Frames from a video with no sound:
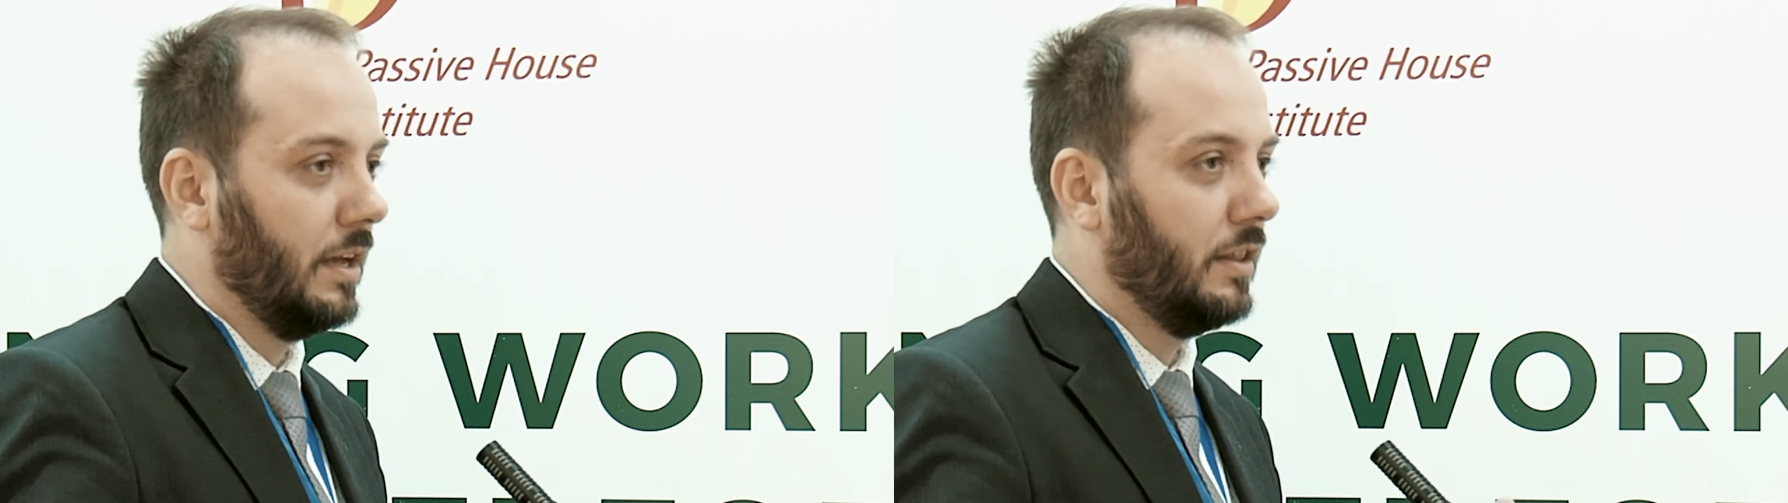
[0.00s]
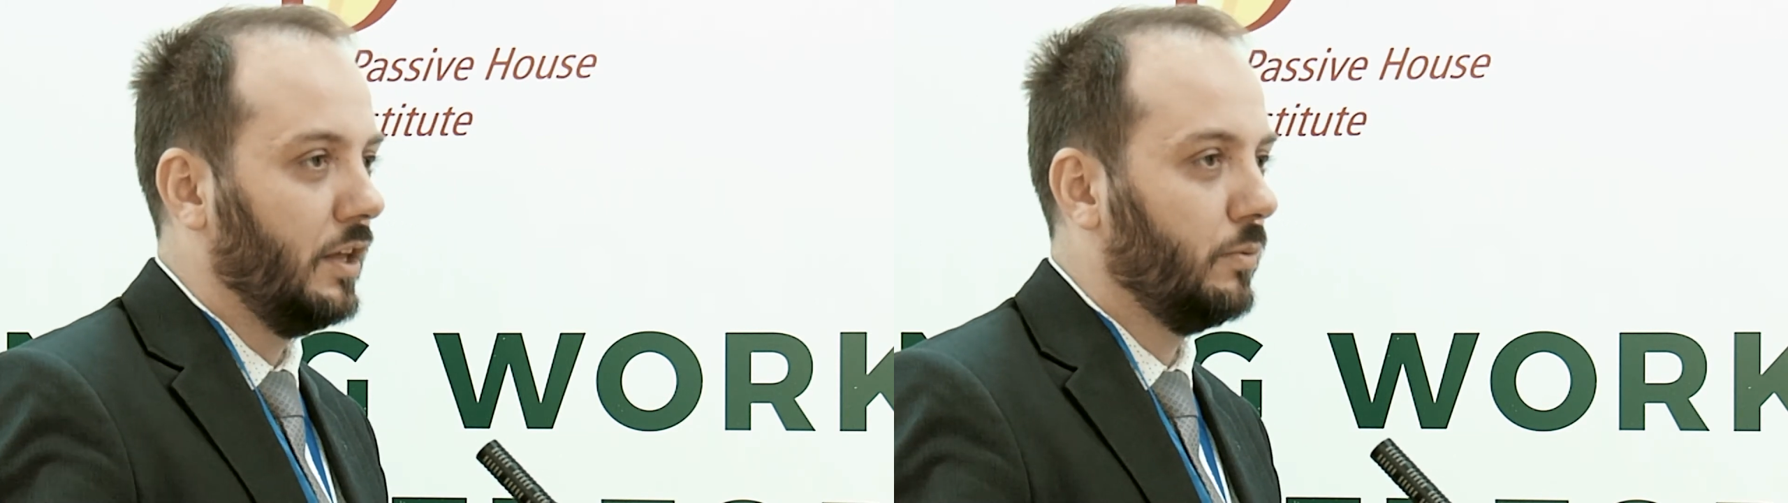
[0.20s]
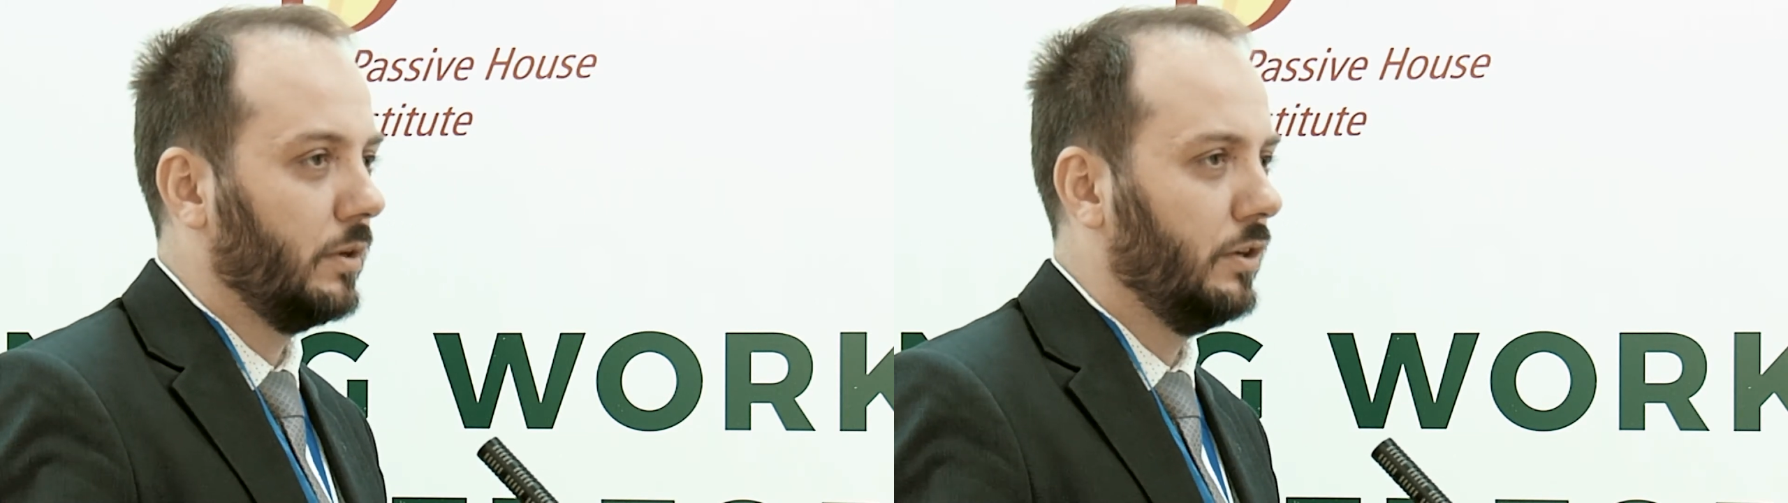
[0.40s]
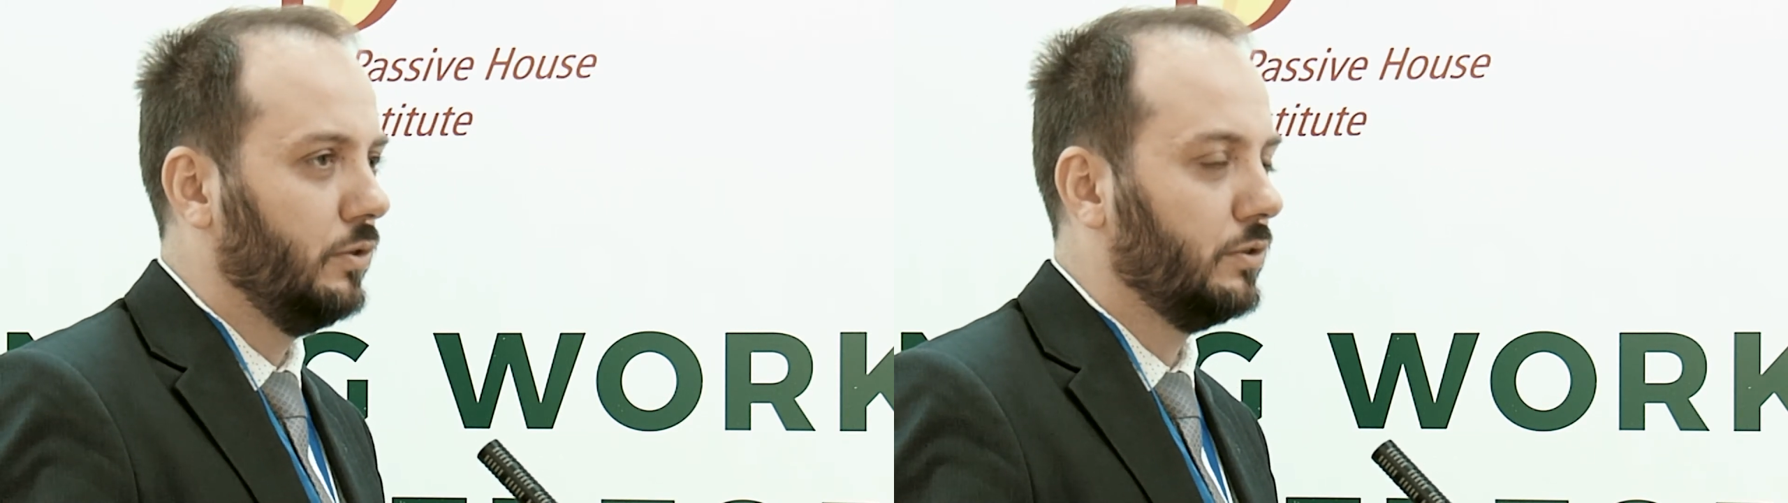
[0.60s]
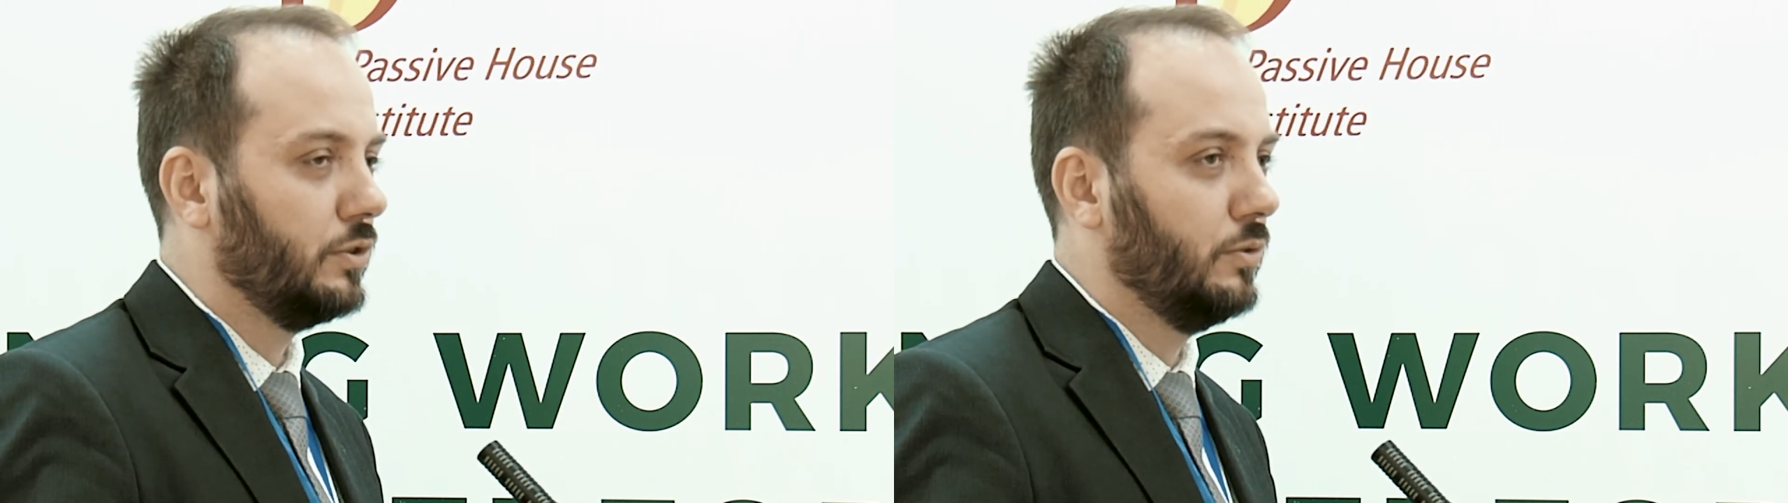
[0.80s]
they were
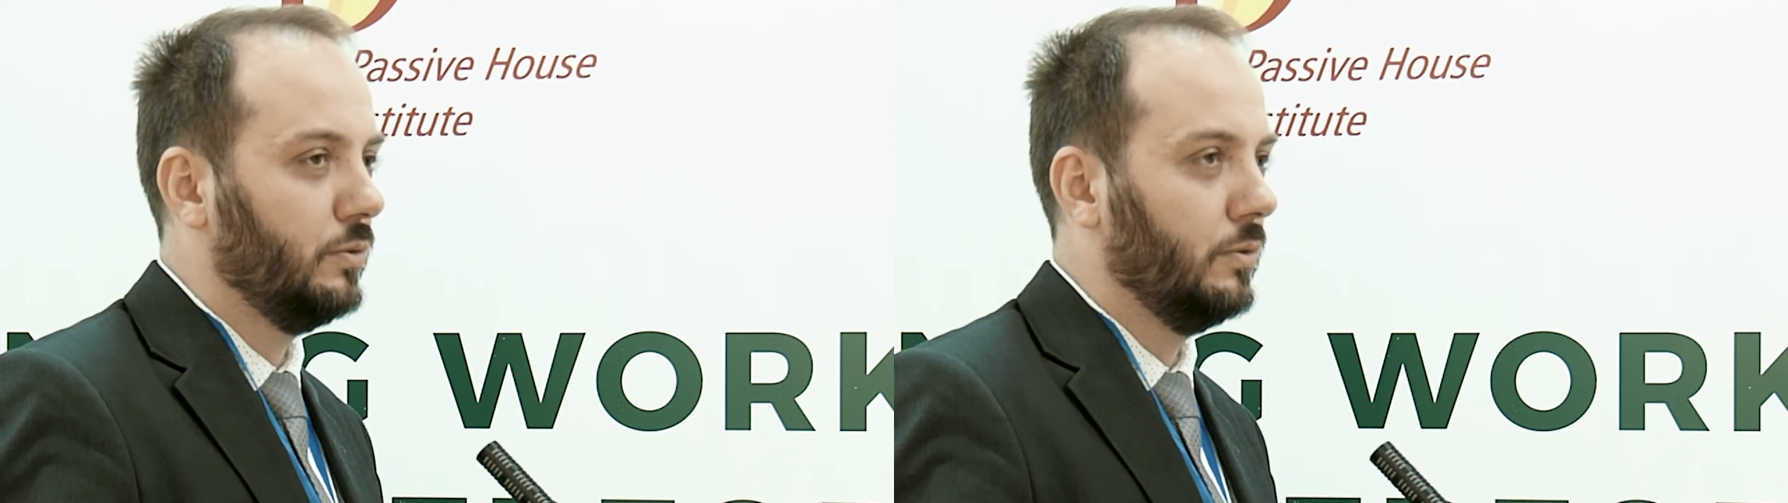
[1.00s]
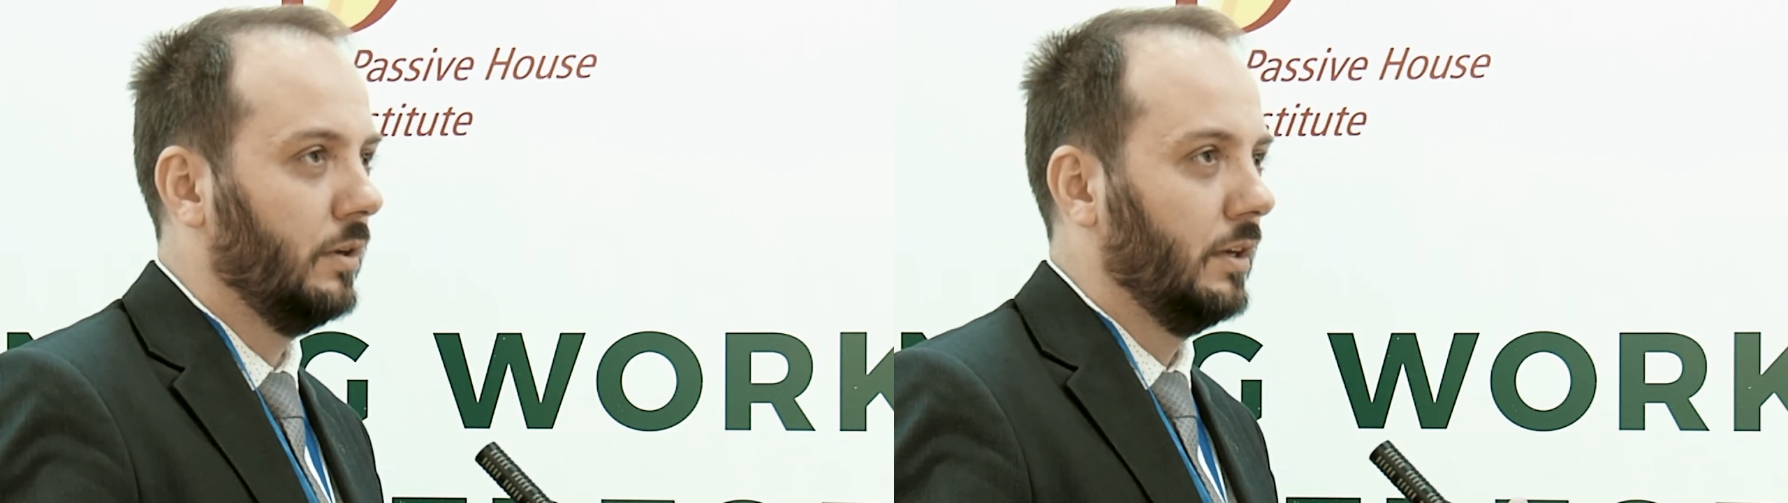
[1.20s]
used to,